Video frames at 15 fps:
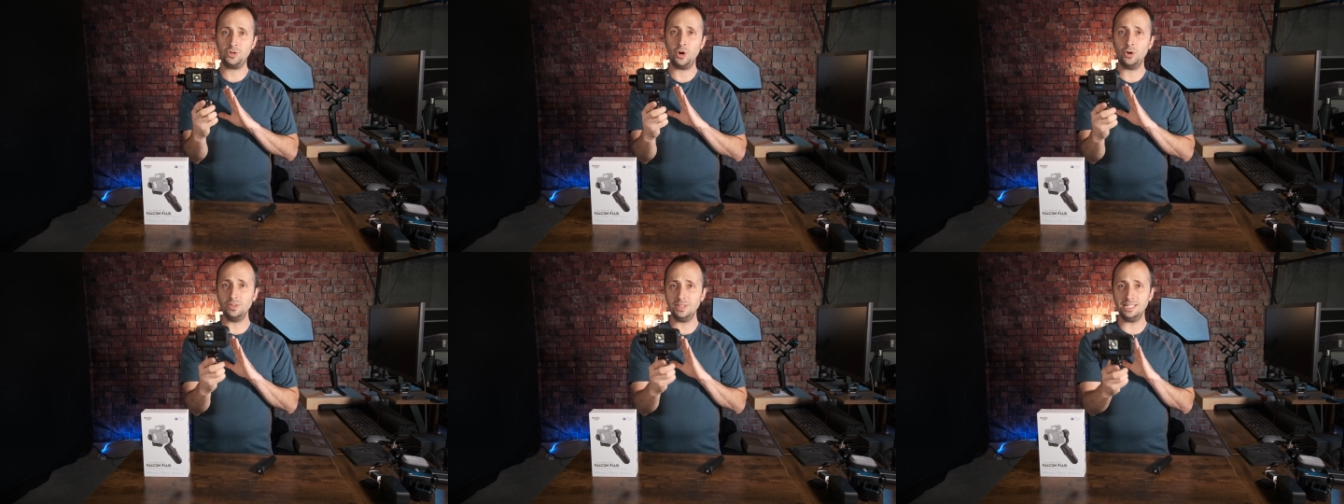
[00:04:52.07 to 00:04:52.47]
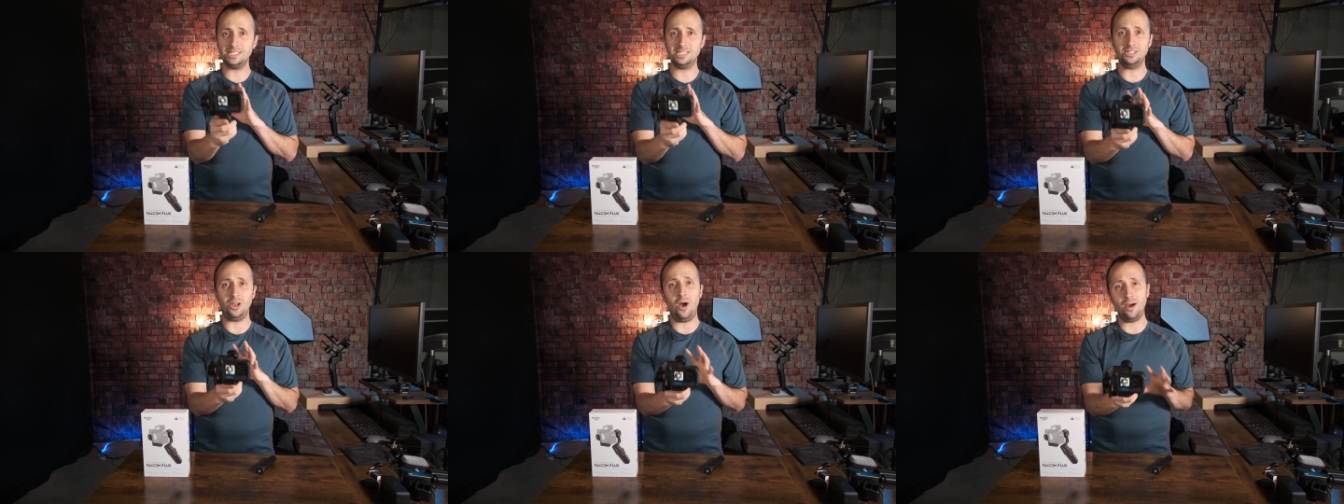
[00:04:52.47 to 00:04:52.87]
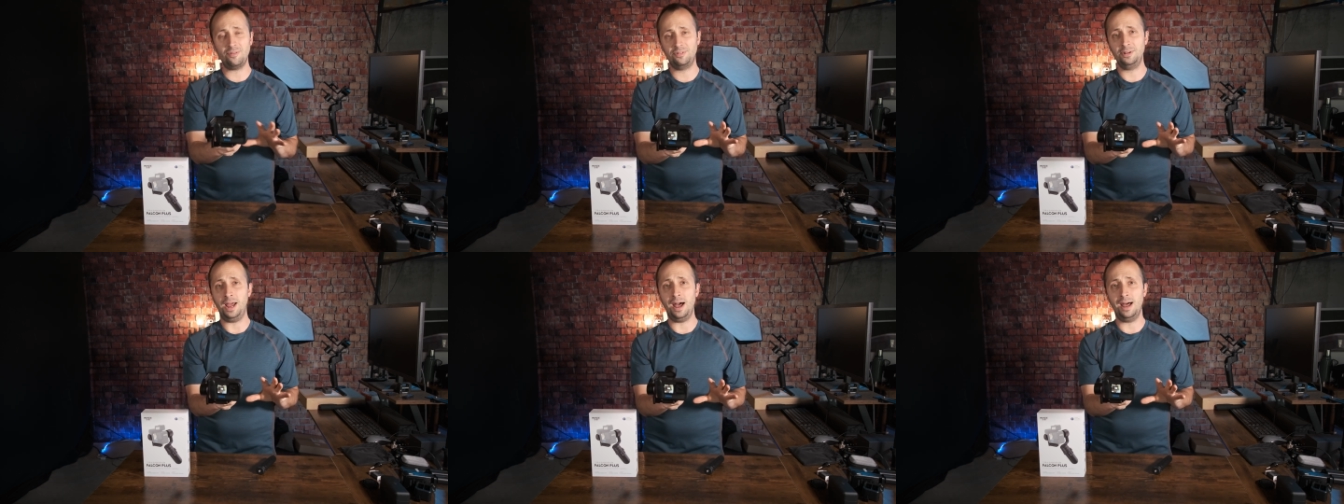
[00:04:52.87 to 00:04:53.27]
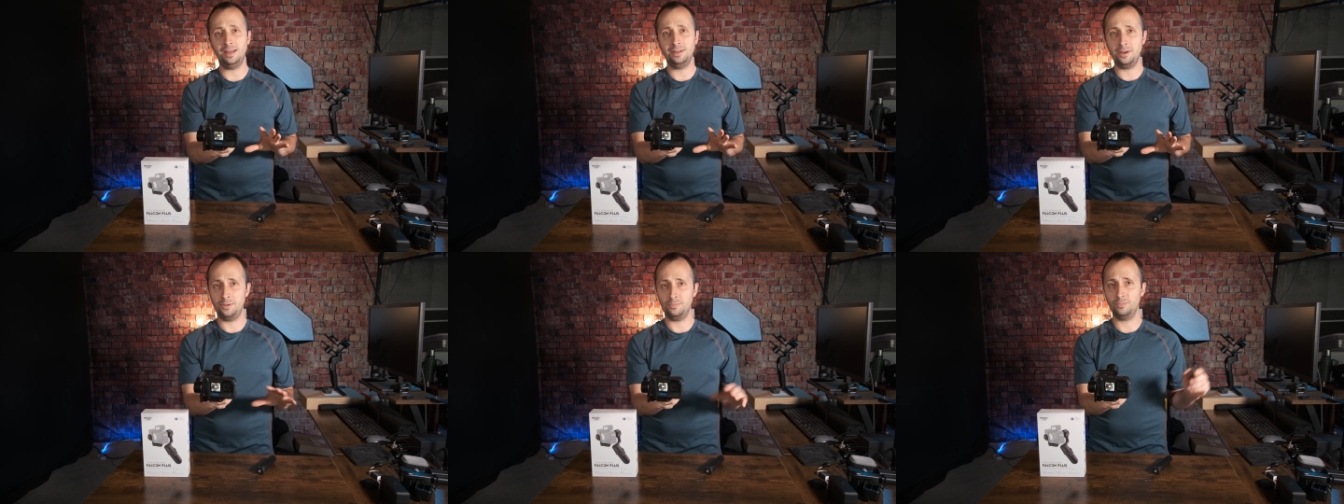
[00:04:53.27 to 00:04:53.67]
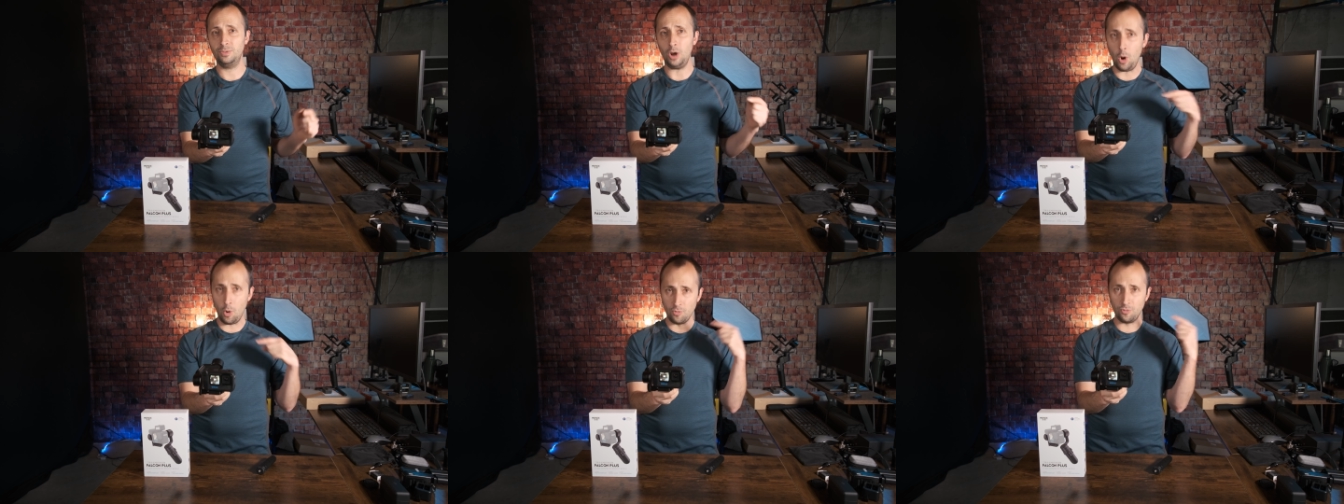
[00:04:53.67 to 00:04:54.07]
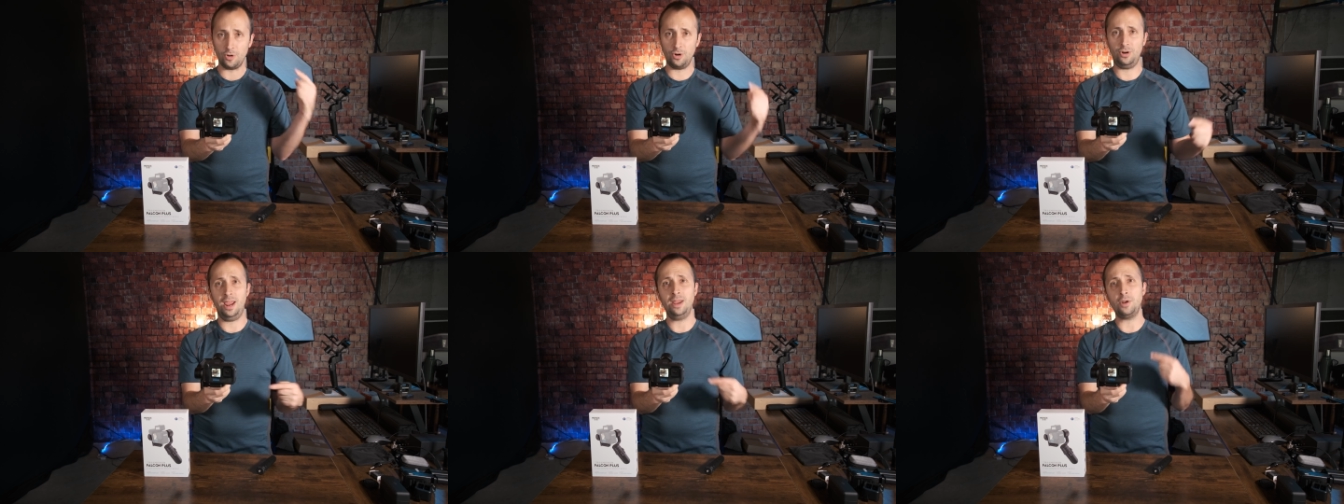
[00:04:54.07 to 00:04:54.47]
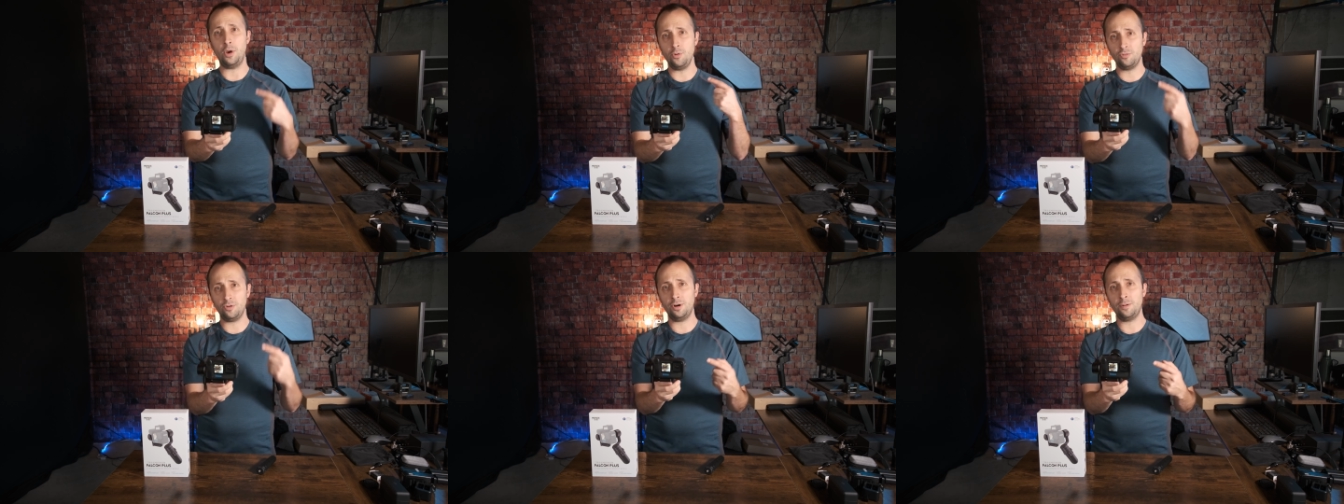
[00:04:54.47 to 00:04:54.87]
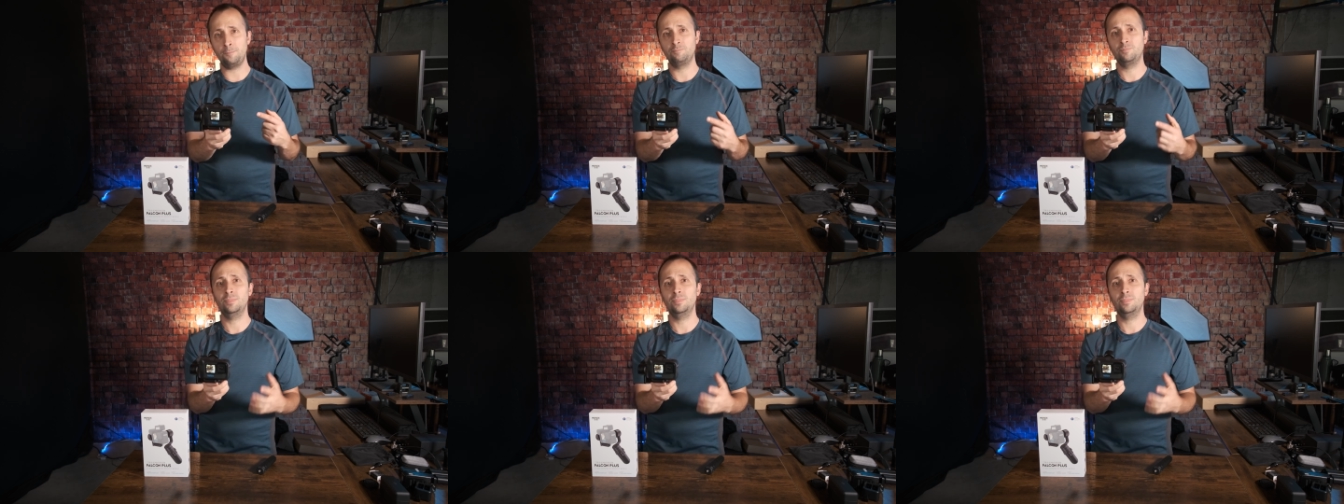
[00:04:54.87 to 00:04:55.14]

turned this off and on over and over,